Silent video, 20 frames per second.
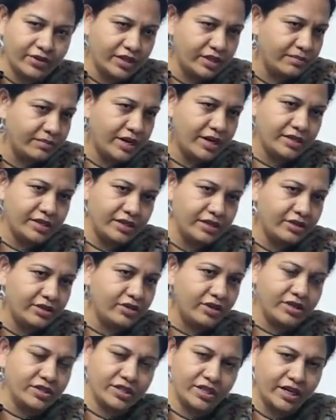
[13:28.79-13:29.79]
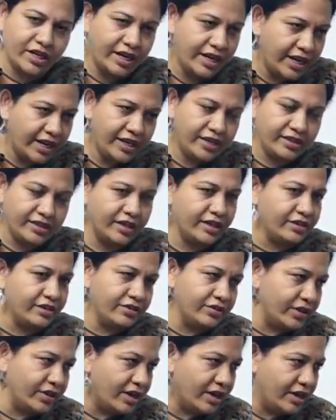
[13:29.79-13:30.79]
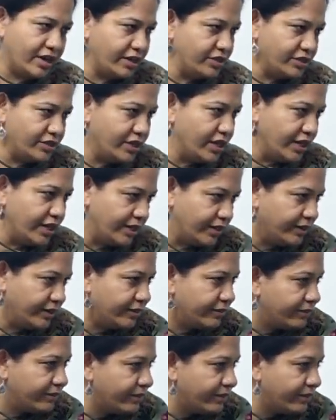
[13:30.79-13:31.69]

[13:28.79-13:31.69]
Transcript: that matter did not study anything during our engineering.